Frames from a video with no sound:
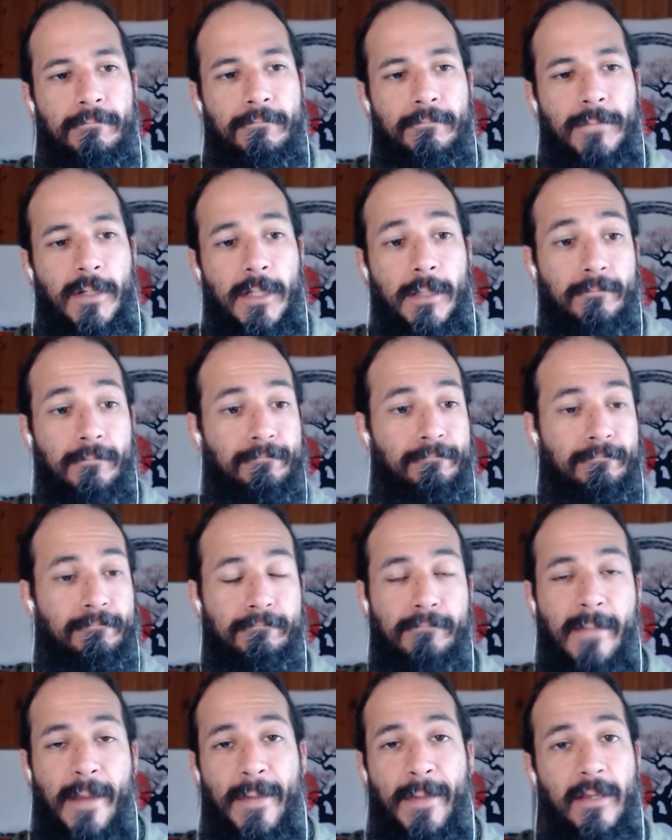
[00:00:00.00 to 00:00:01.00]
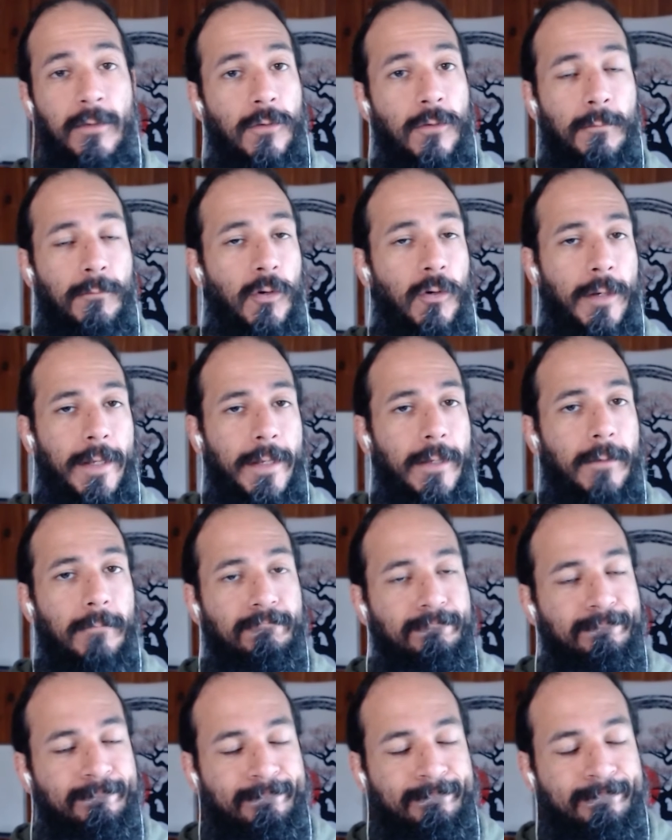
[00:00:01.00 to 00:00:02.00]
but memento mori.
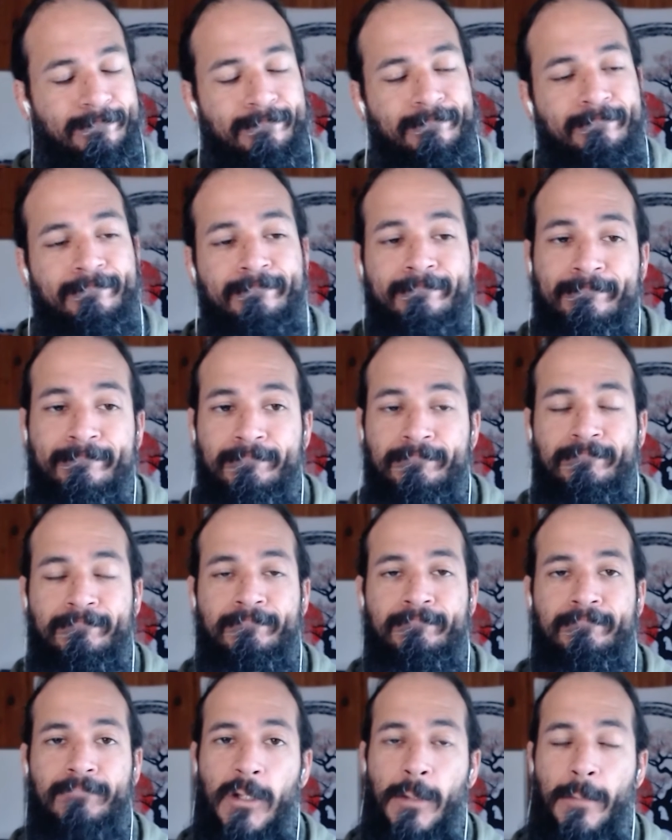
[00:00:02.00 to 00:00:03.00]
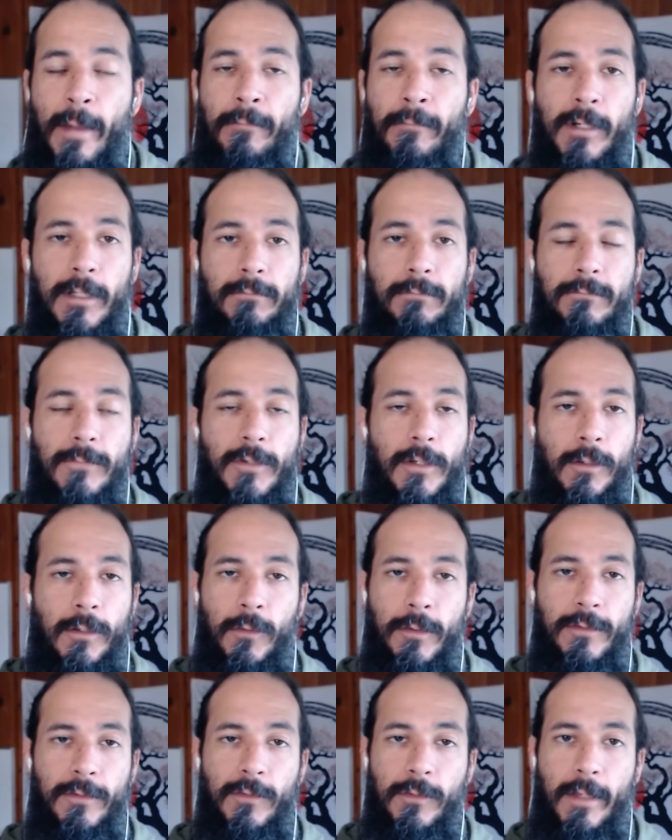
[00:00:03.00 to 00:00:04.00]
Remember, you're
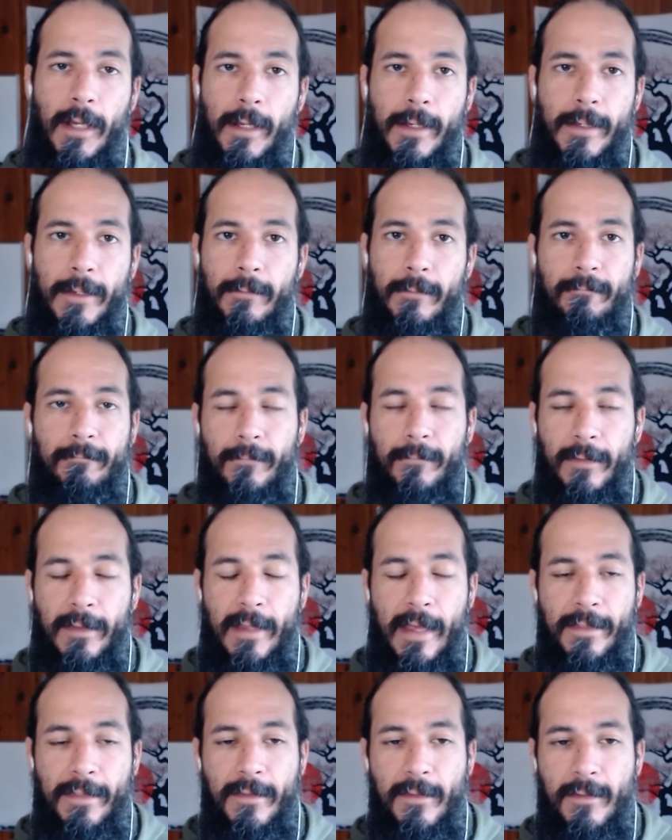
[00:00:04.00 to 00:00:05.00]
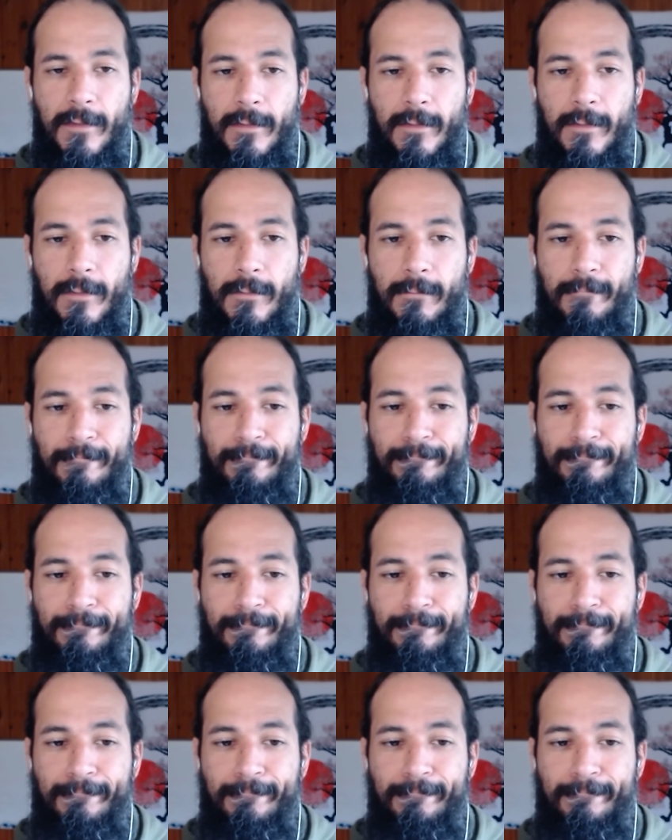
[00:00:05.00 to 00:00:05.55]
going to die. Death it's